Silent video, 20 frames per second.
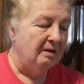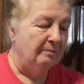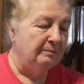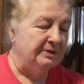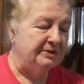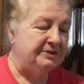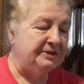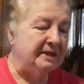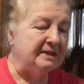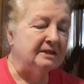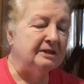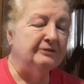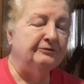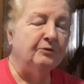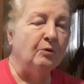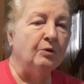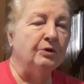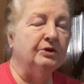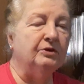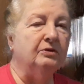But
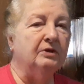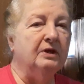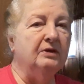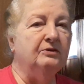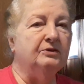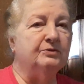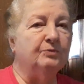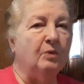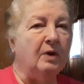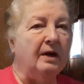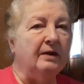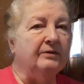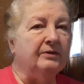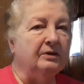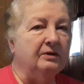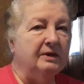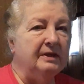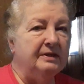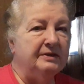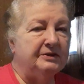64 degrees
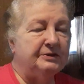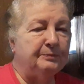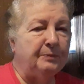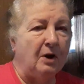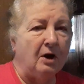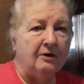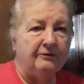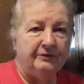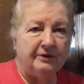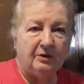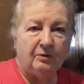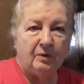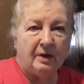weather is perfect